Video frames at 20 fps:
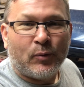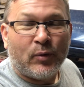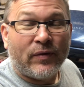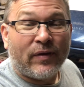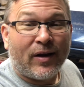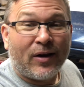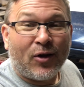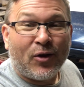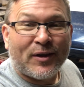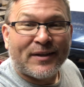We've
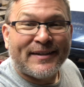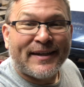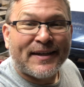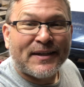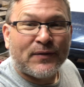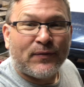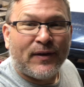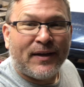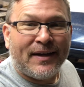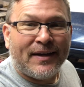got all the
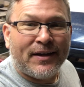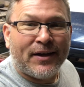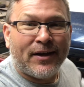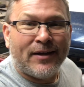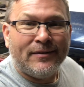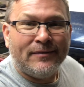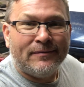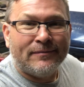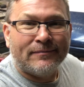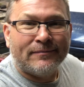test fitting
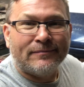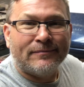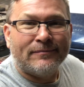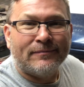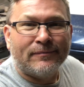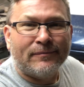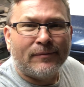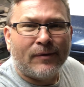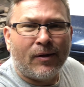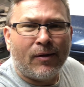done.
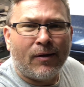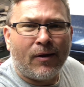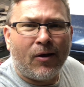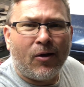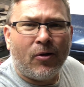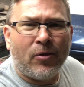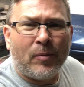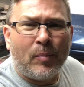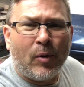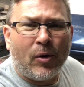
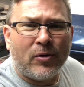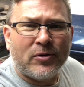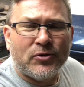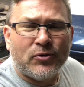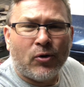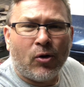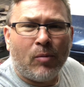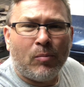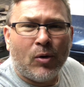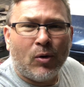All the parts
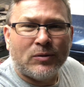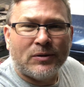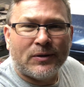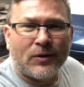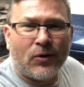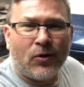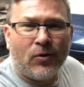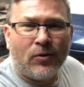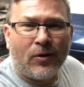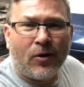are all bolted
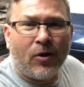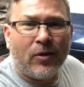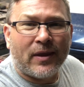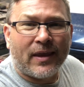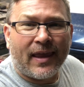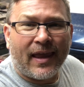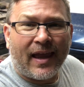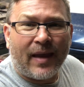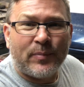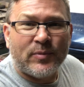on, all the
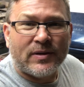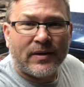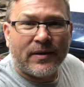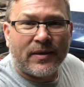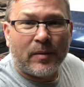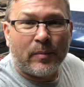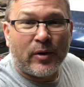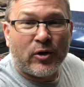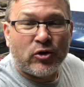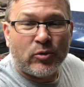gaps and
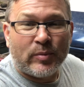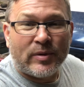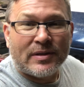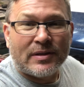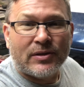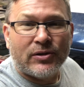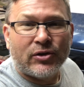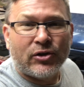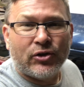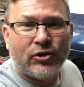the measurements
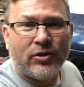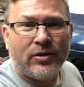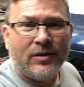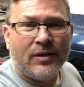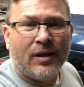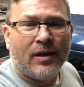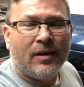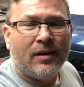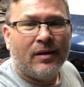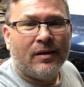look good.
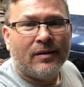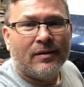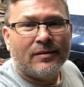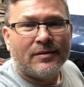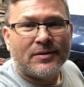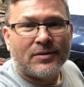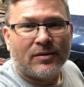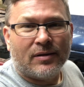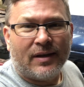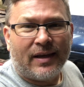
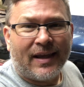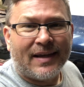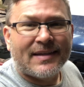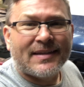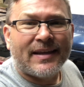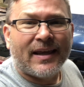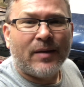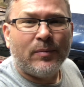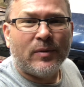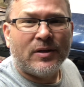So the next
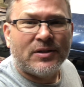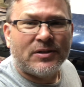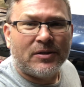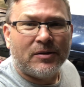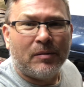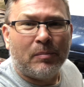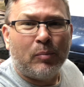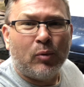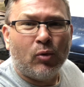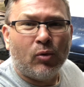step is
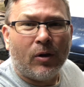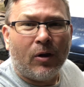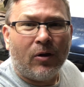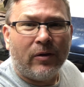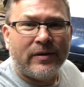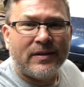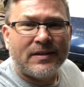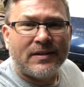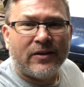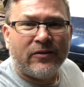to pull all
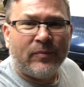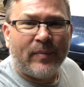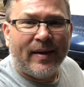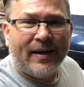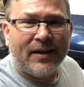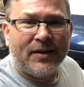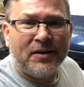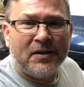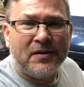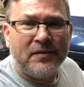this stuff
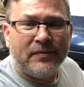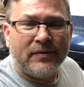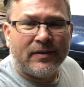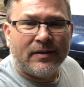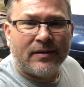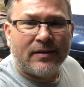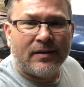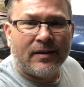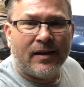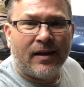back off
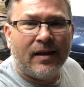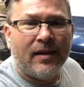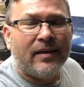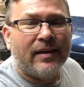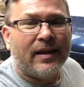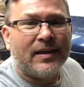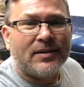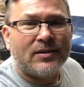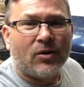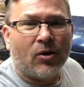
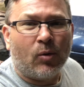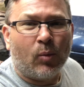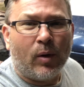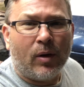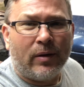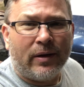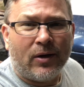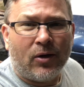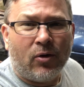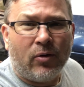and start
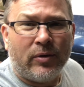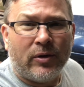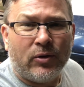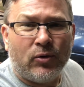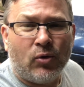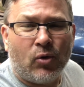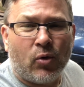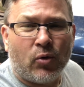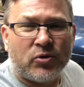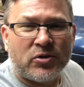welding on the new
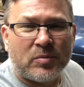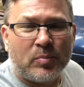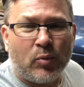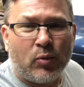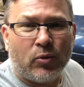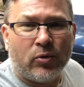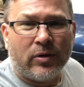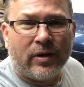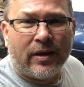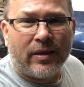core
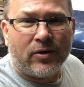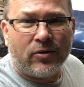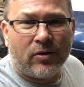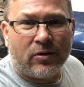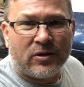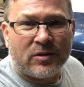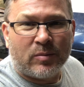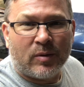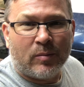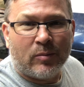support and the
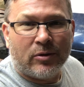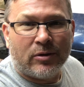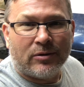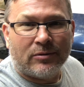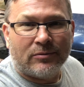cross member.